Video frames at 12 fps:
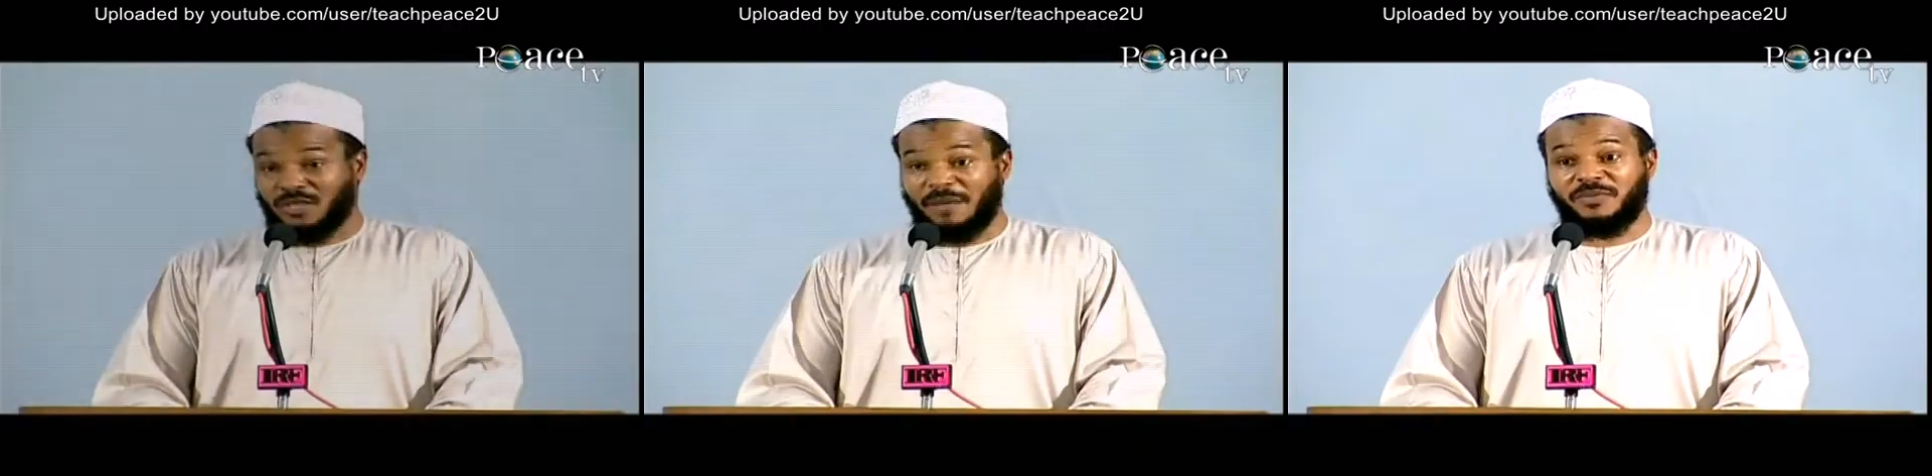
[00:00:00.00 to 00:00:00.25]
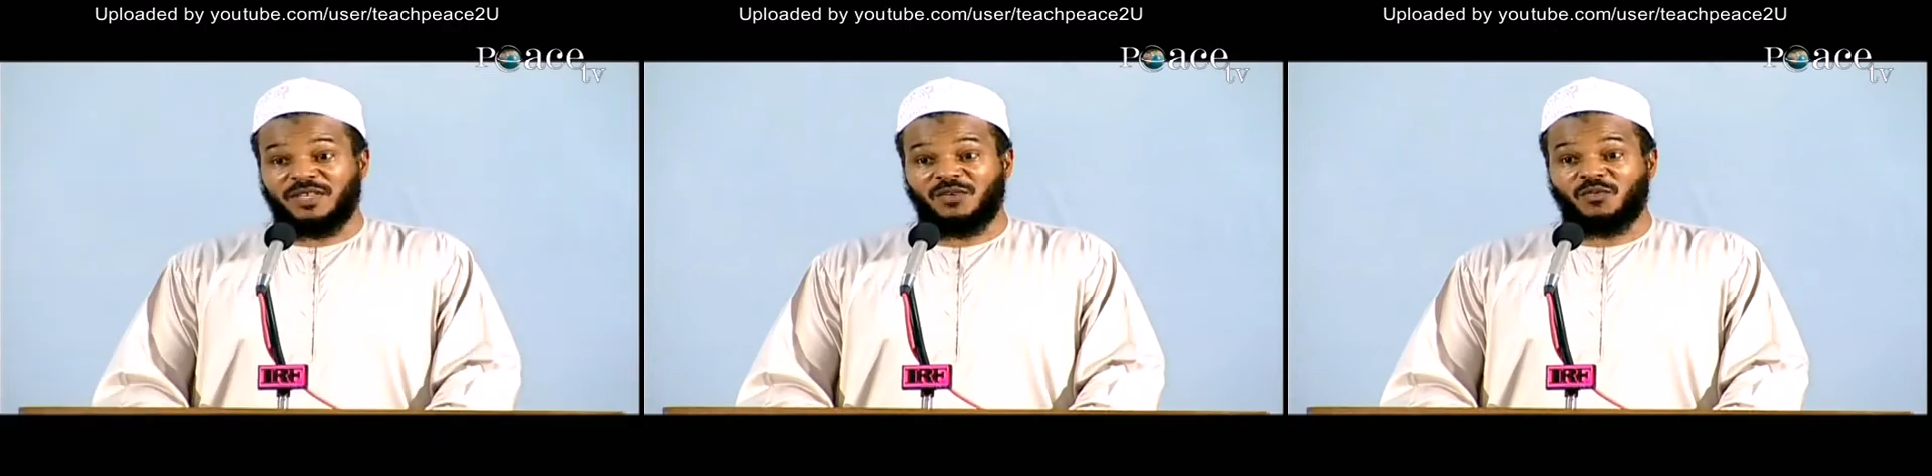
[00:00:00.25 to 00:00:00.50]
is
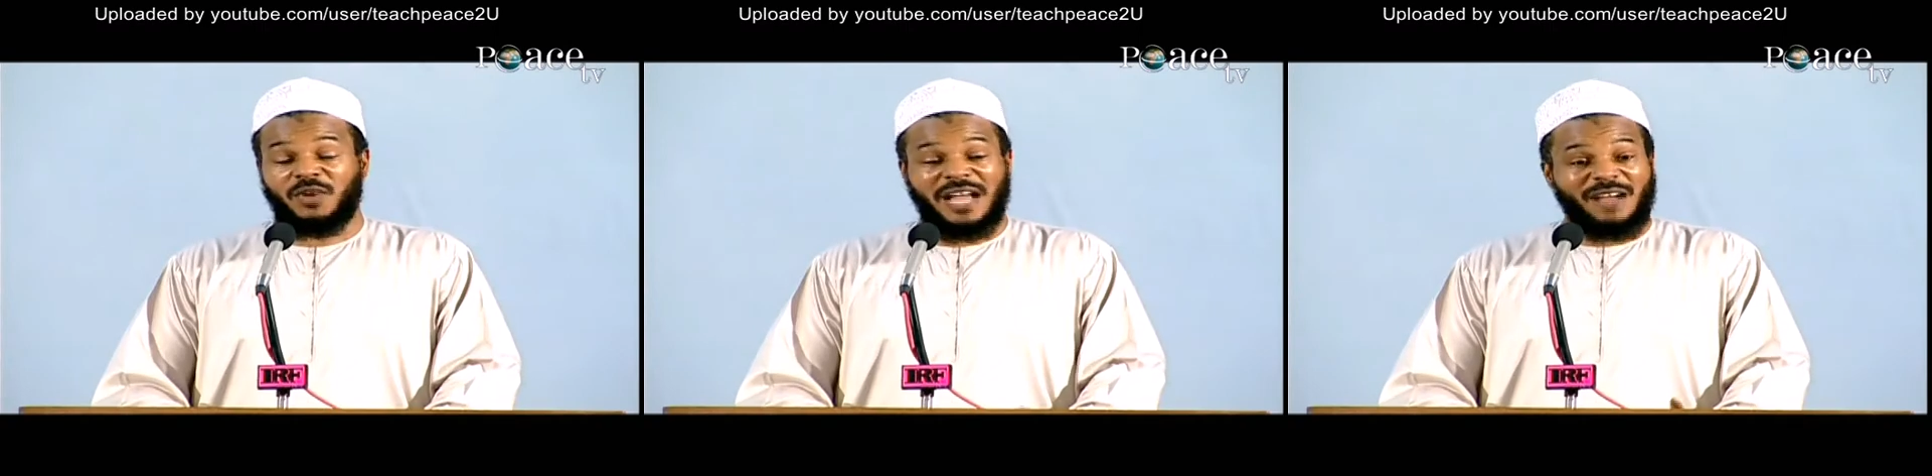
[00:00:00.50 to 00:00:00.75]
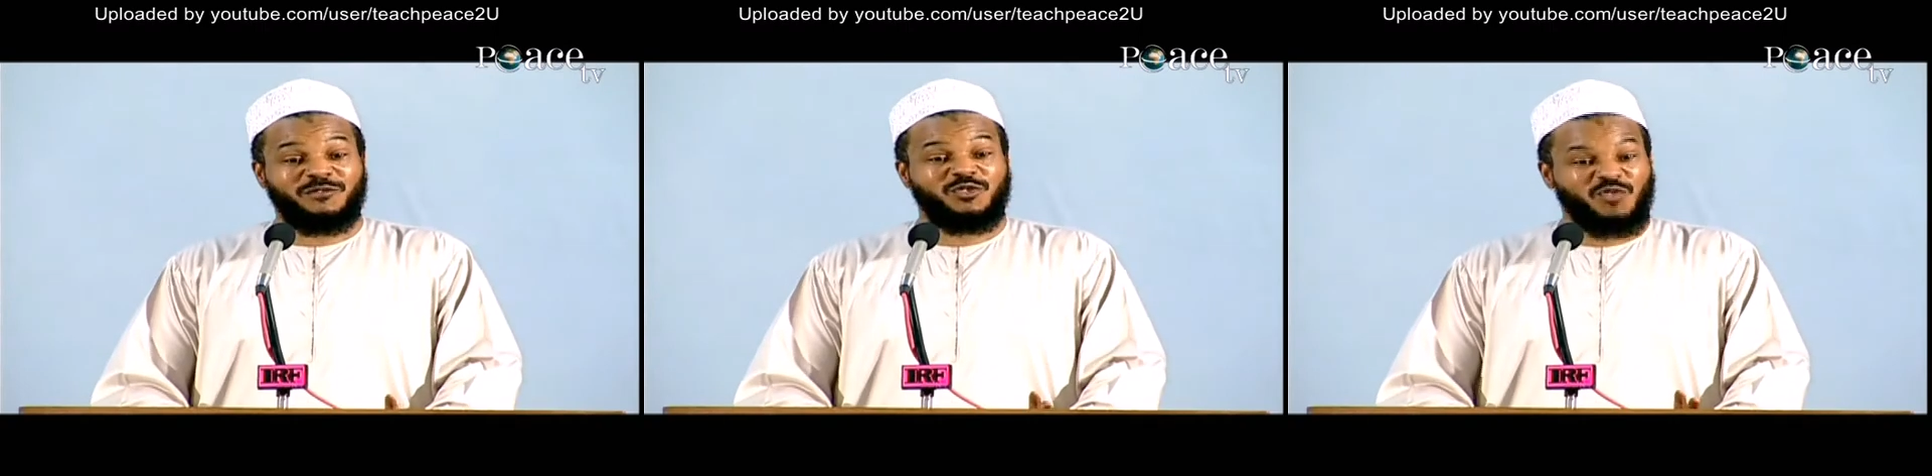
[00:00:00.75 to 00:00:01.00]
something we
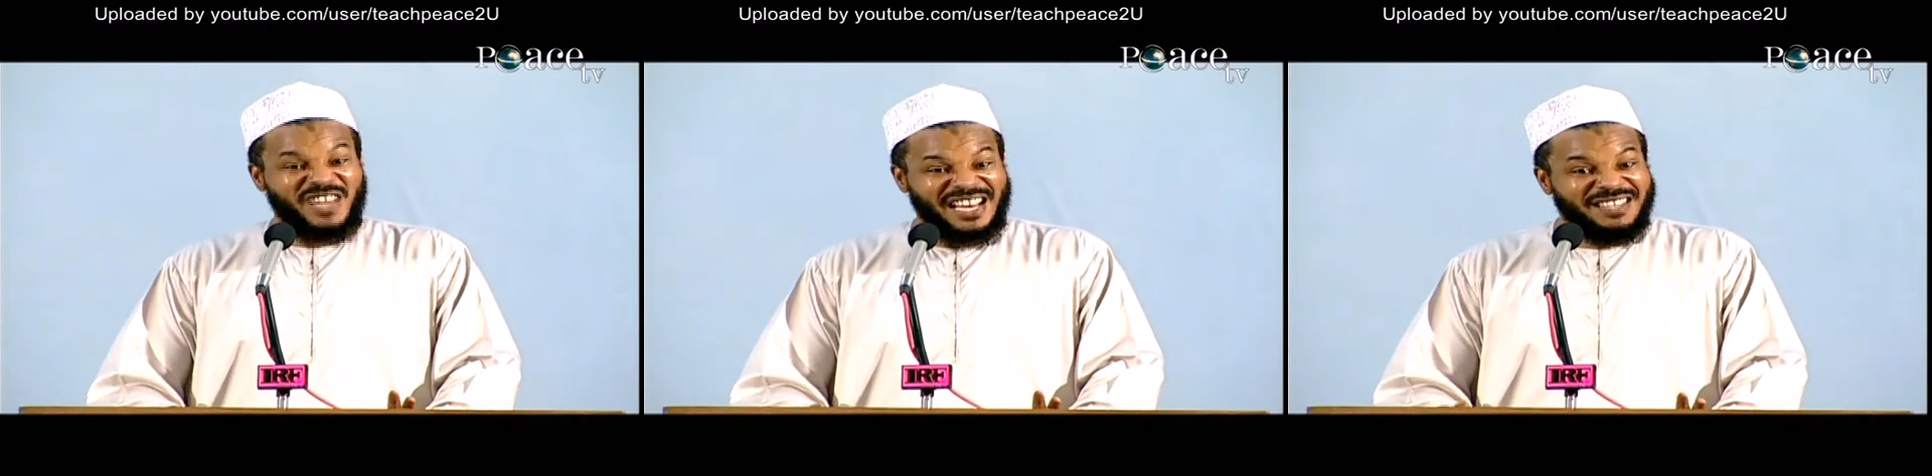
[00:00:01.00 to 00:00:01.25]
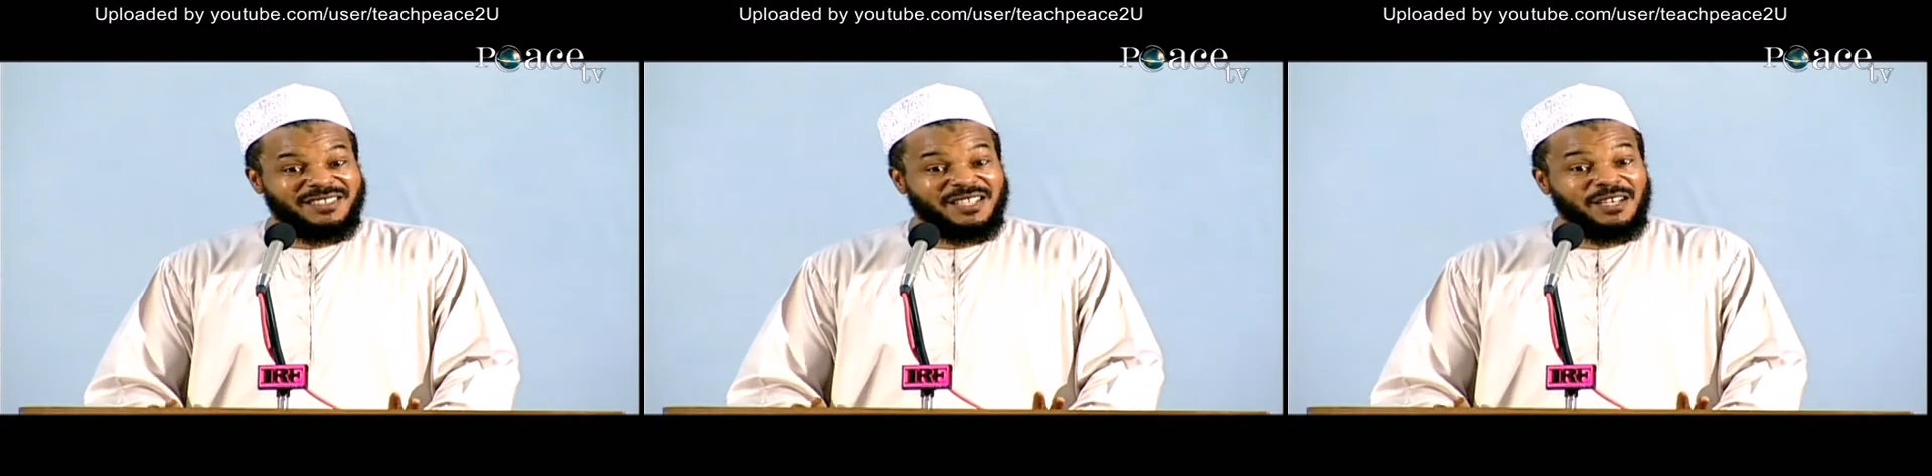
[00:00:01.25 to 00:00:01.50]
have to
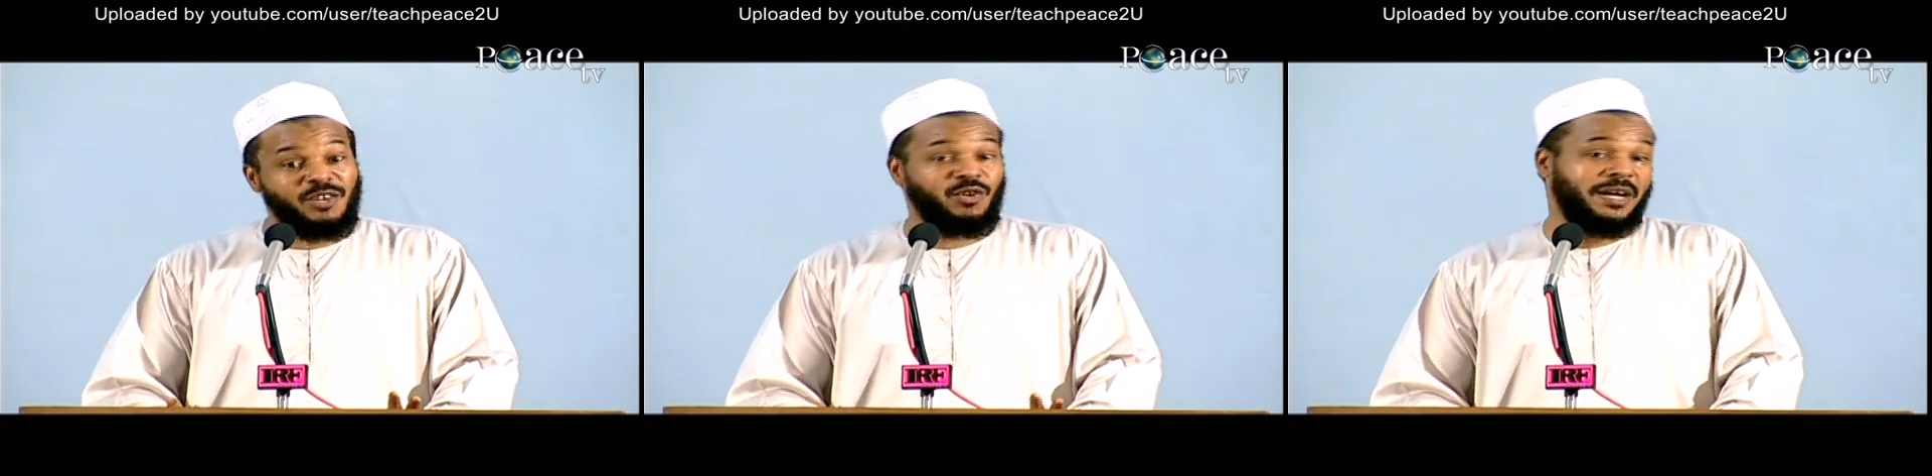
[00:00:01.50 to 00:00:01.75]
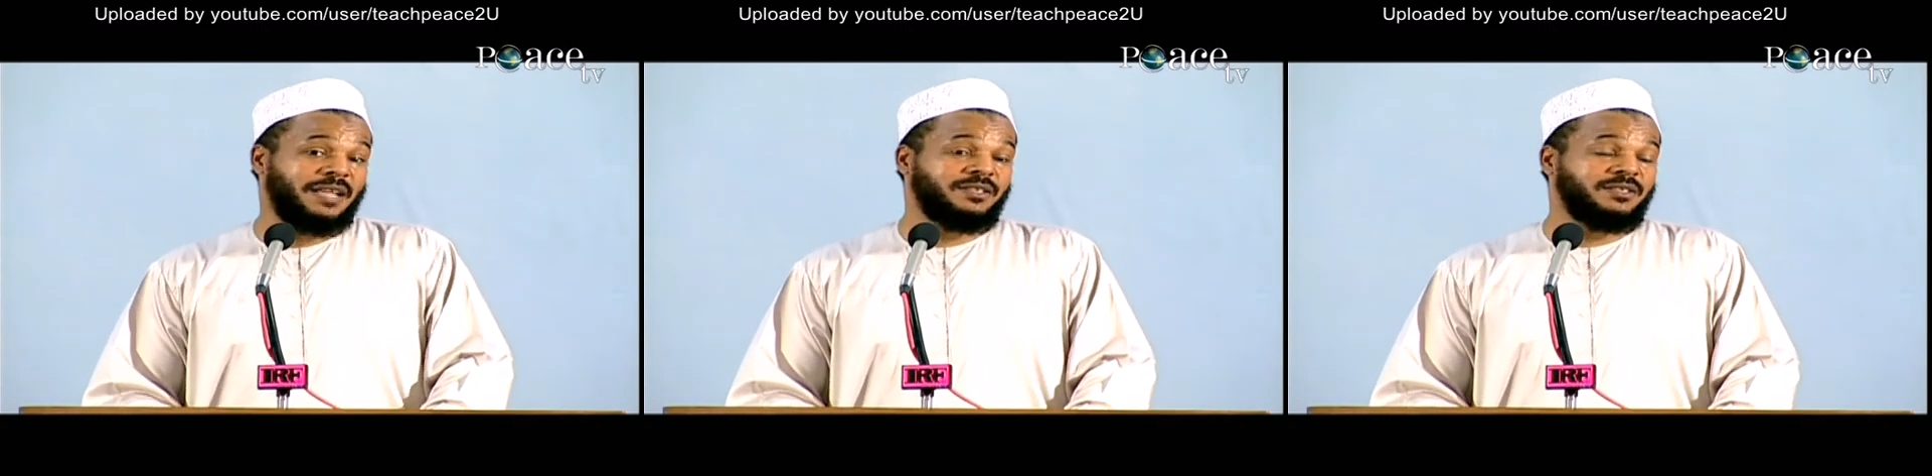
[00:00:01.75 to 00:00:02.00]
realistically
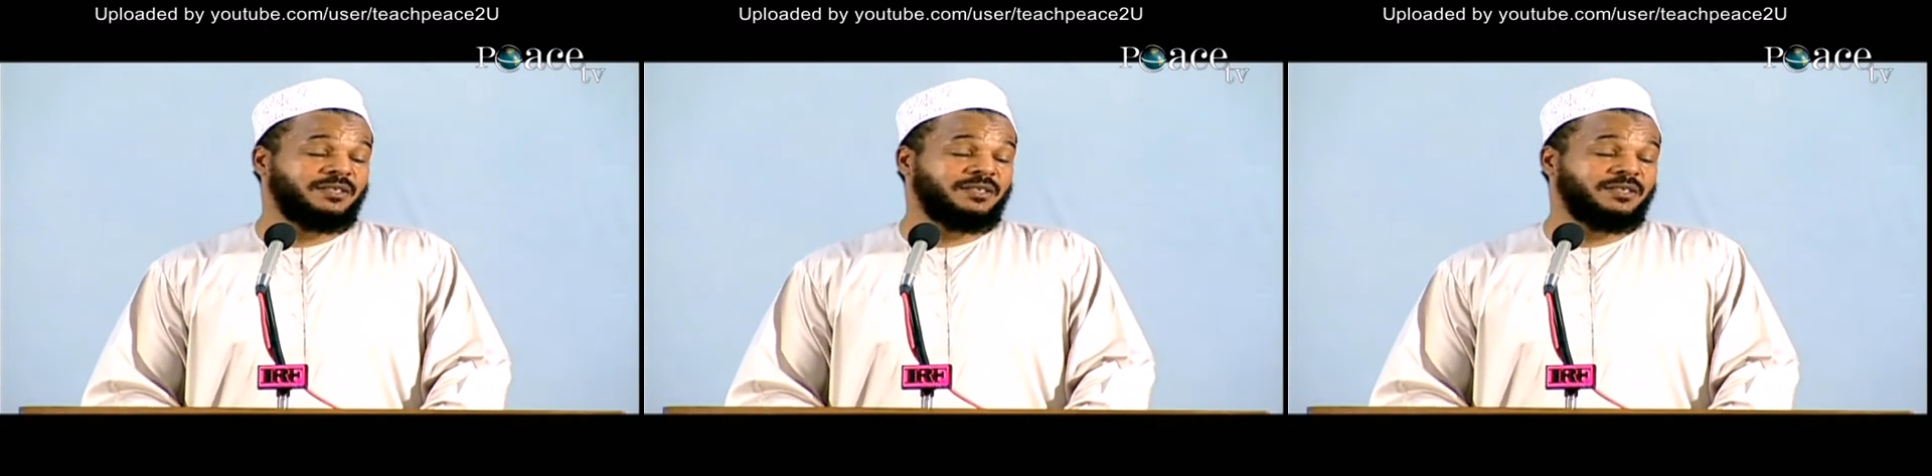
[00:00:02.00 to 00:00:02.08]
look at.